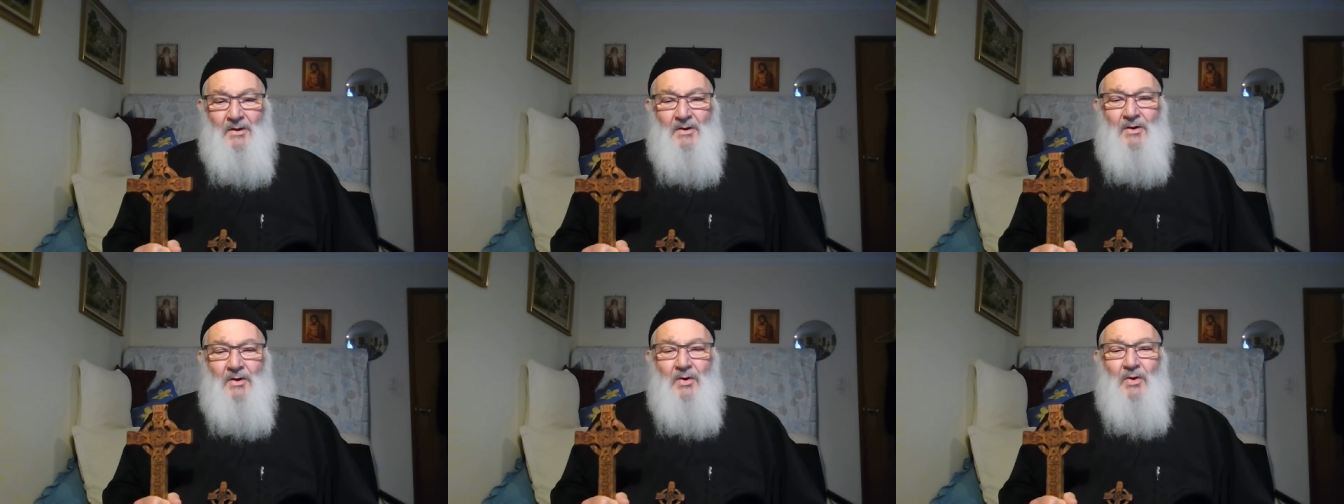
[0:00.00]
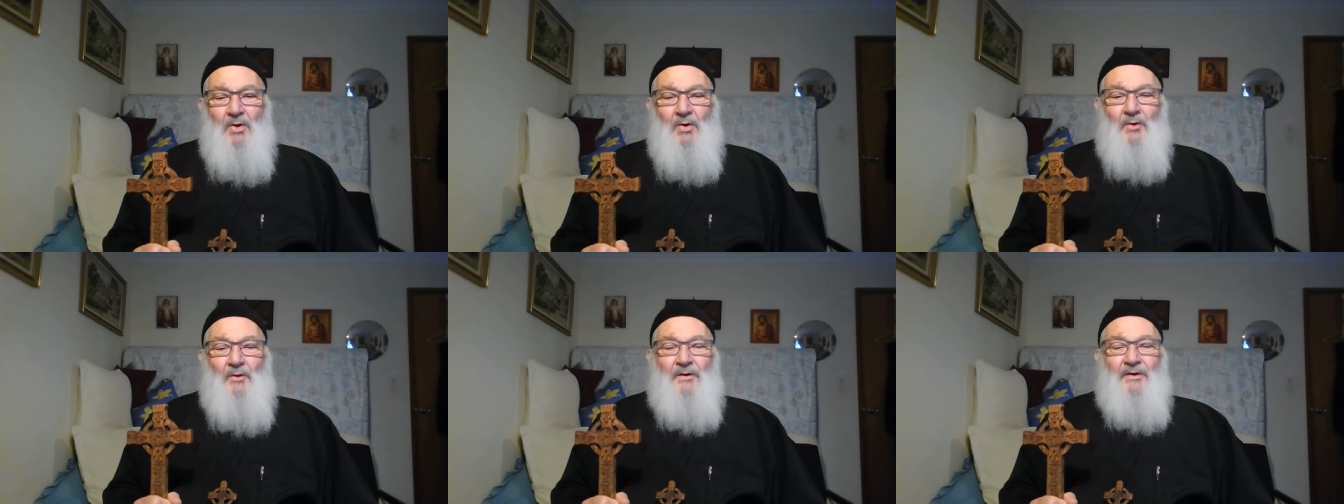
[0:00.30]

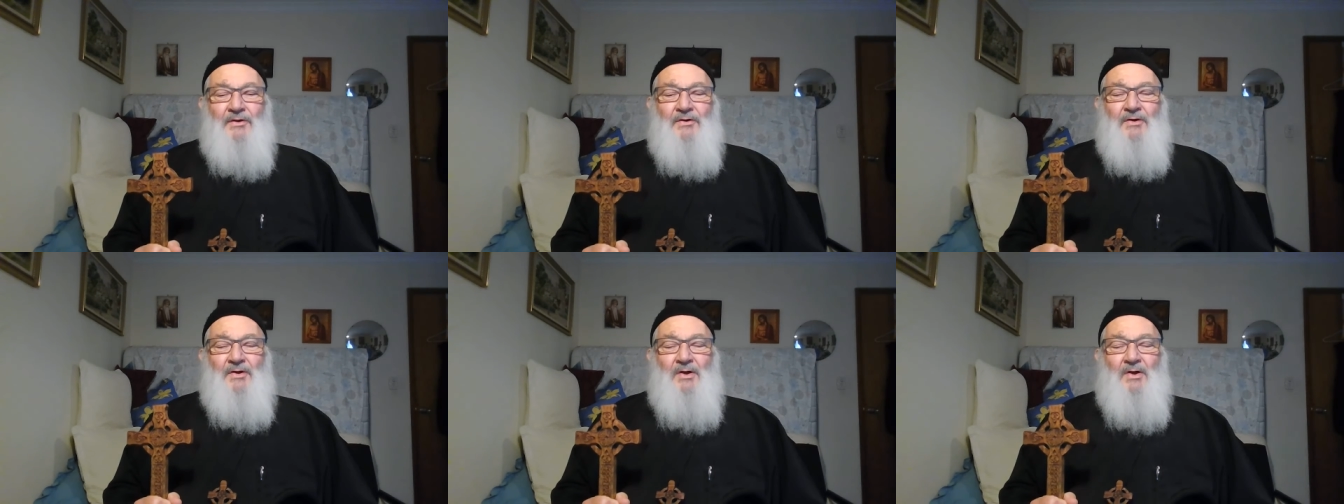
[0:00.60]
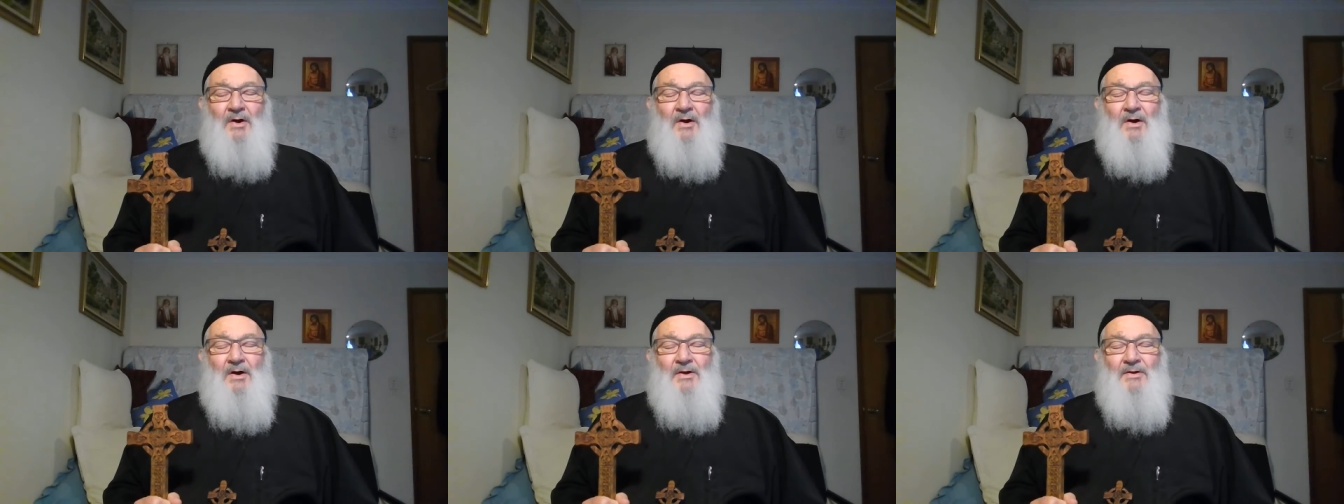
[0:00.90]
Glory to
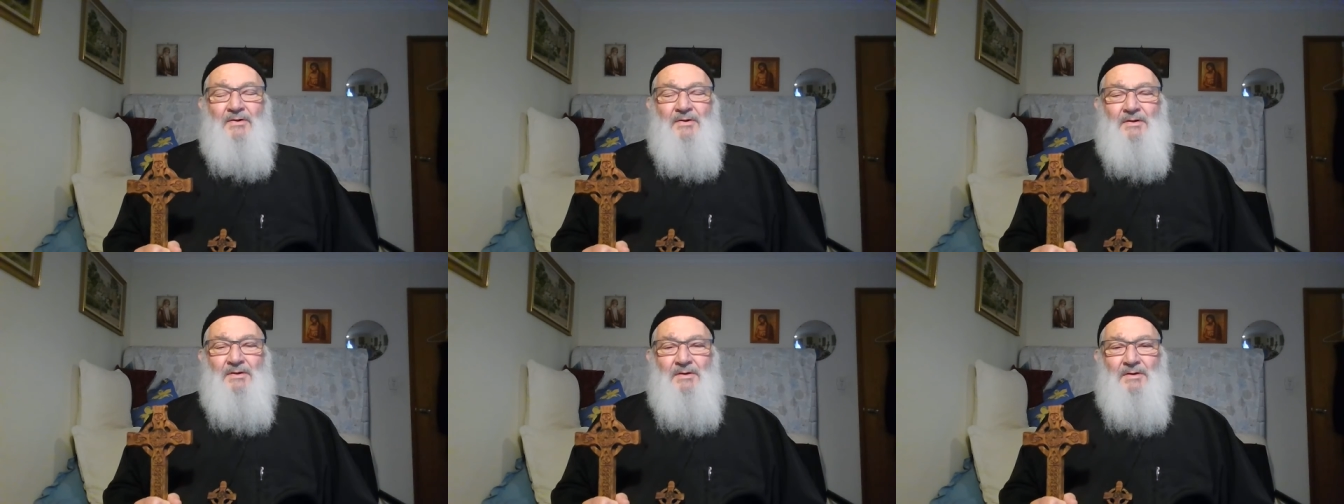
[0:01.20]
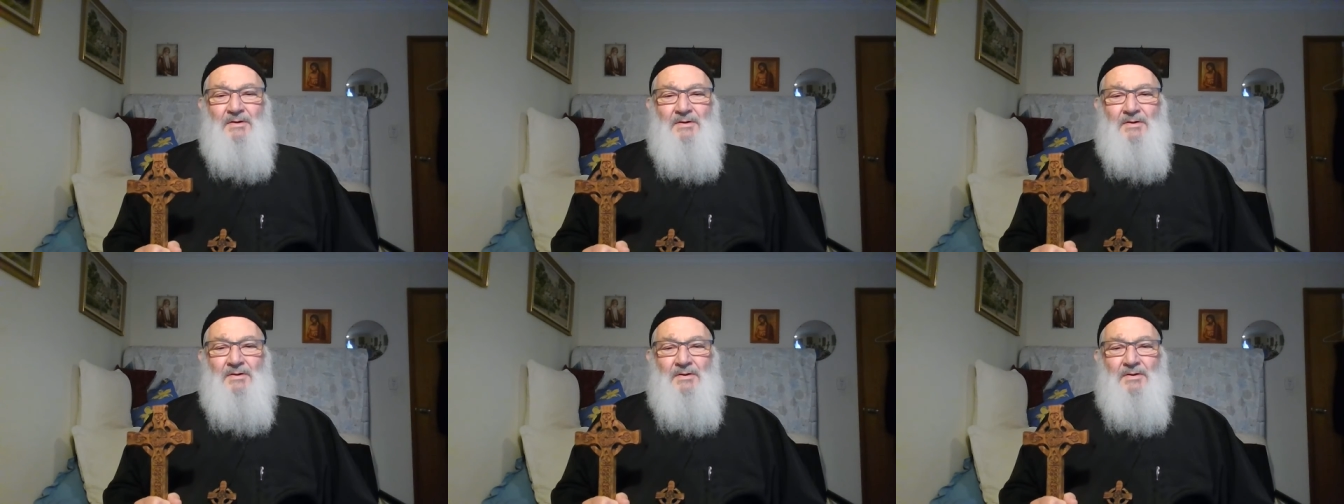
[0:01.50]
God
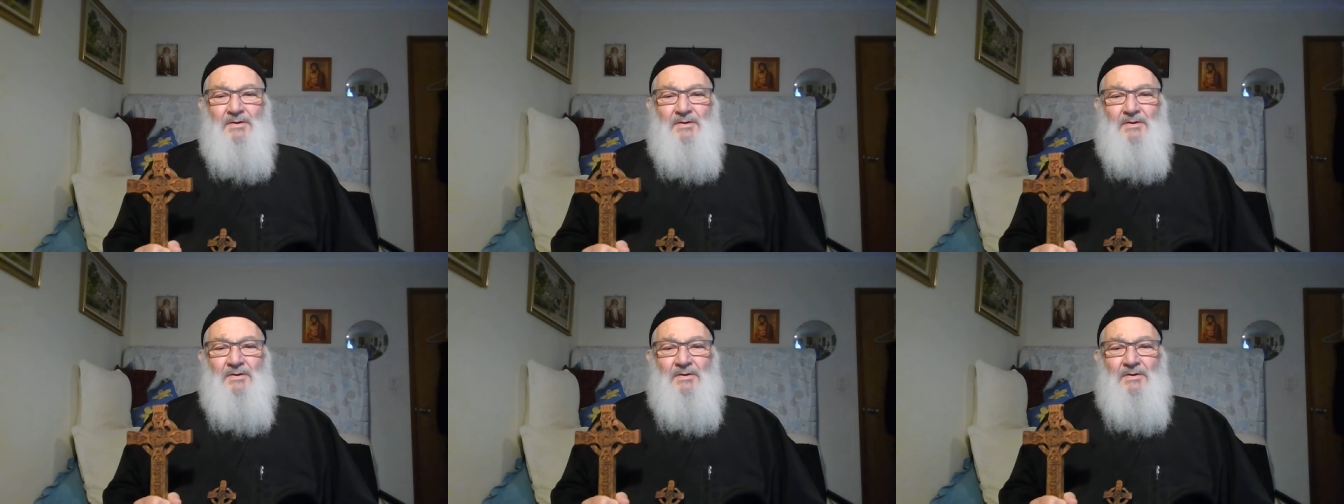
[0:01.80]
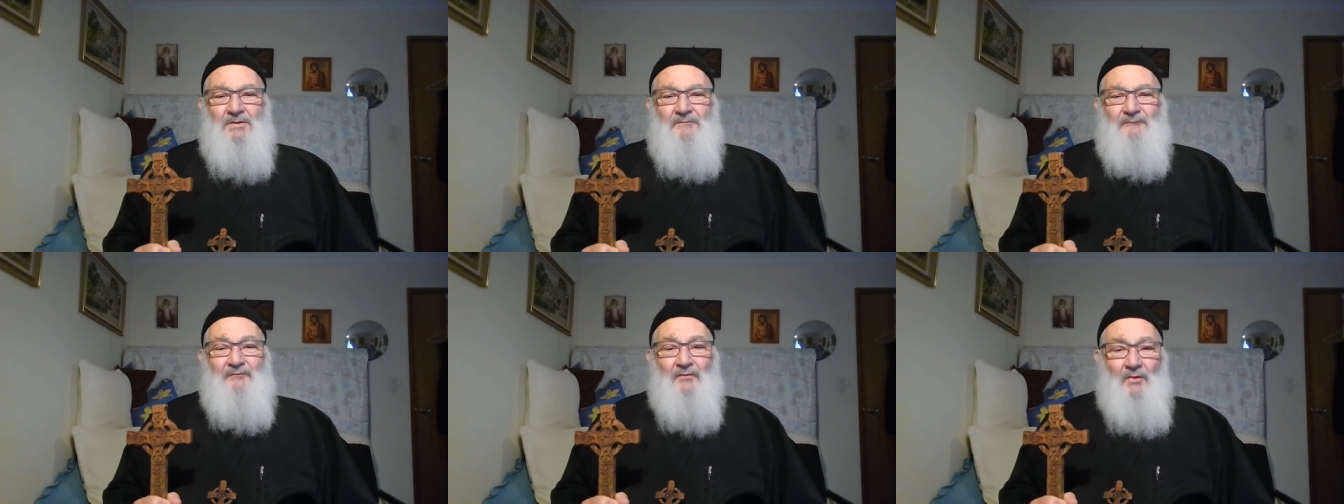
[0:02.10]

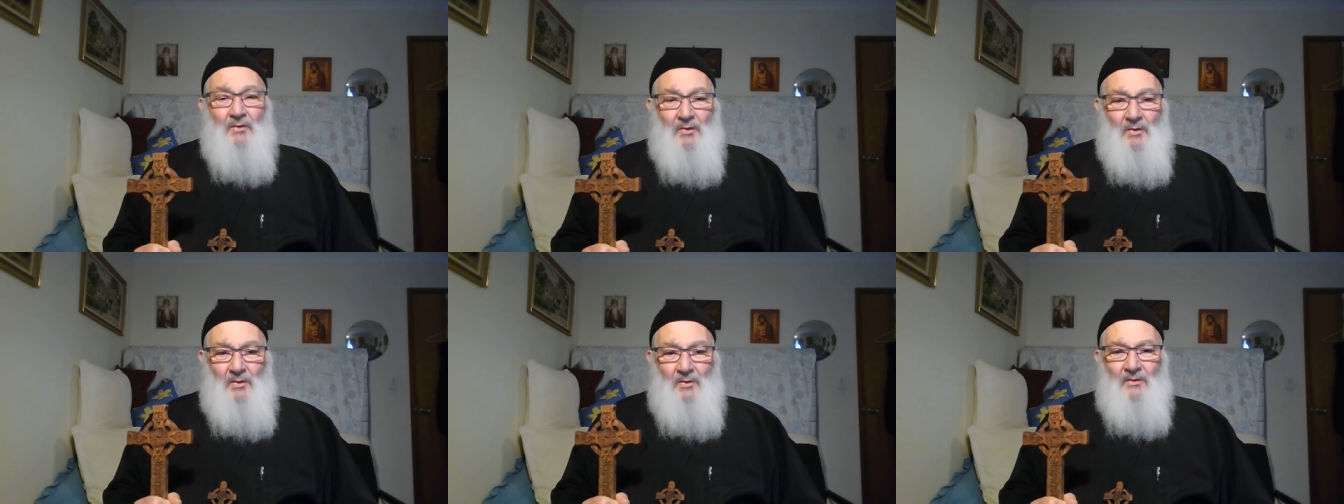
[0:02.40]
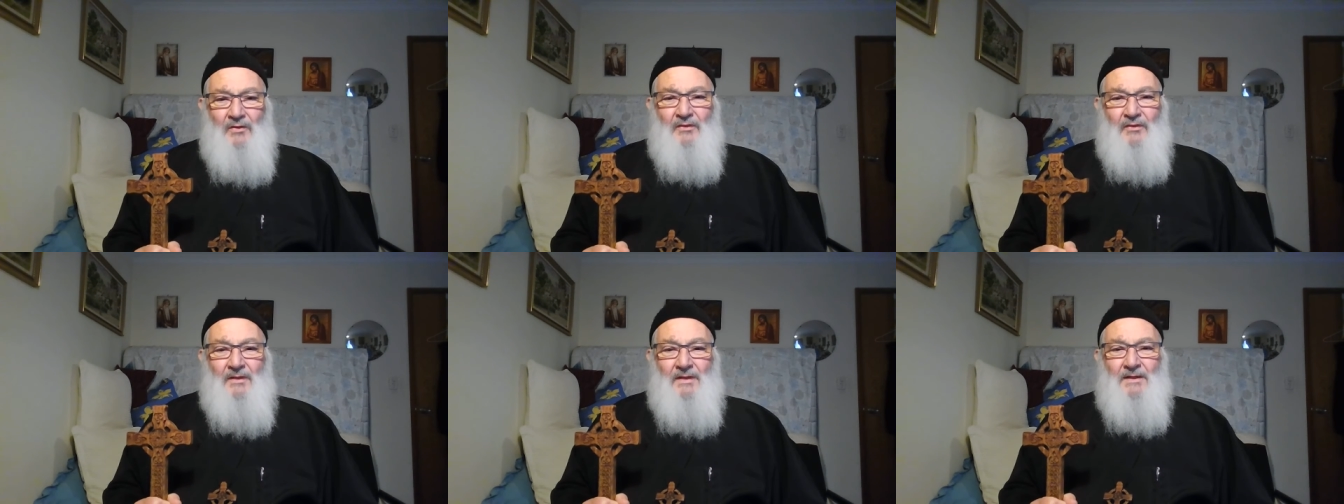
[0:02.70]
for
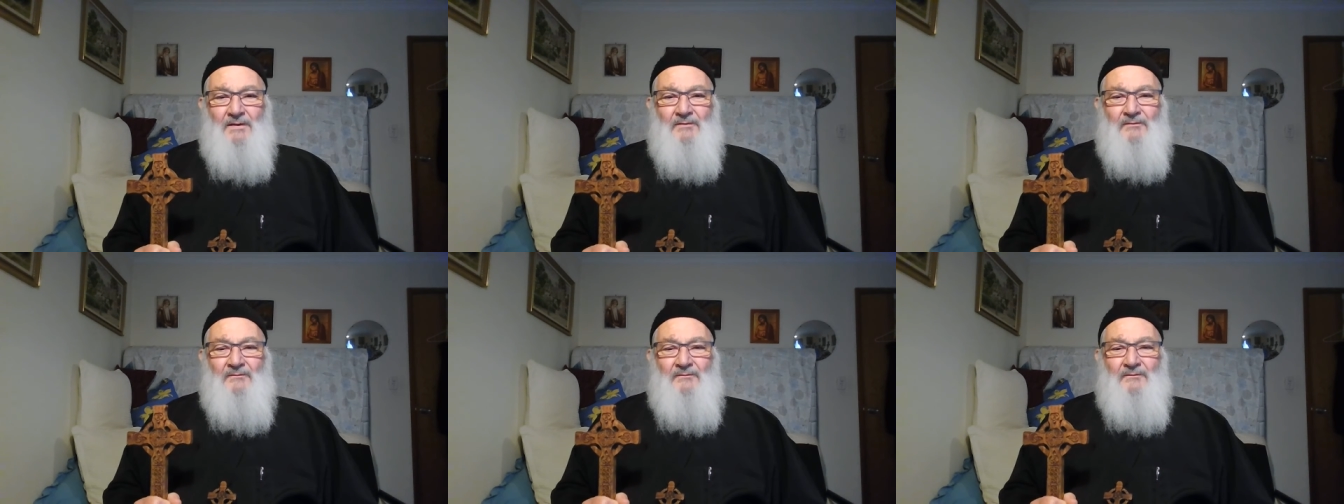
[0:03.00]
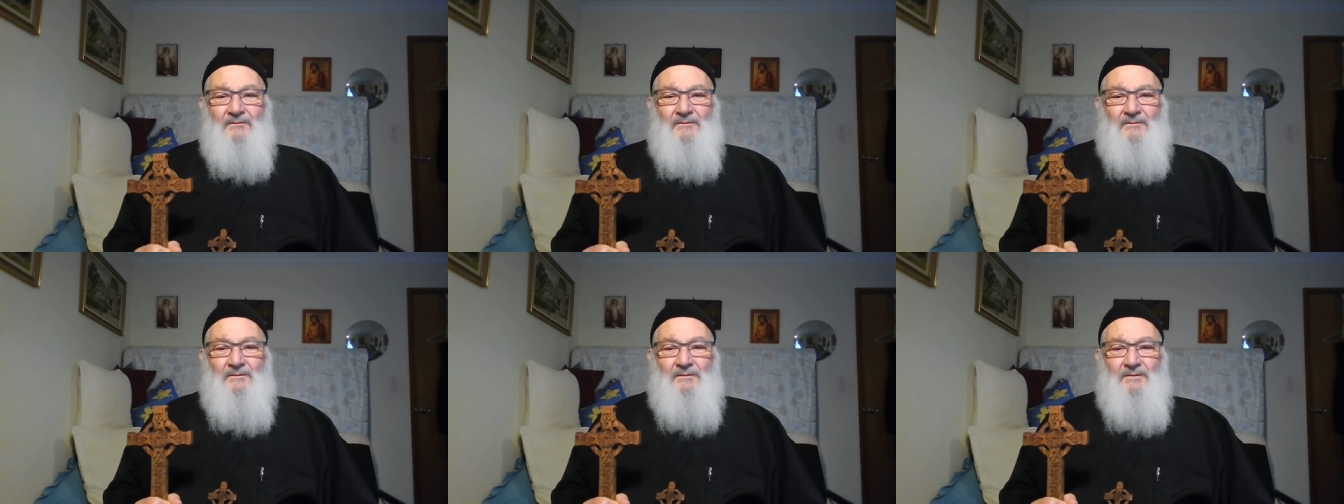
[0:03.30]
all things.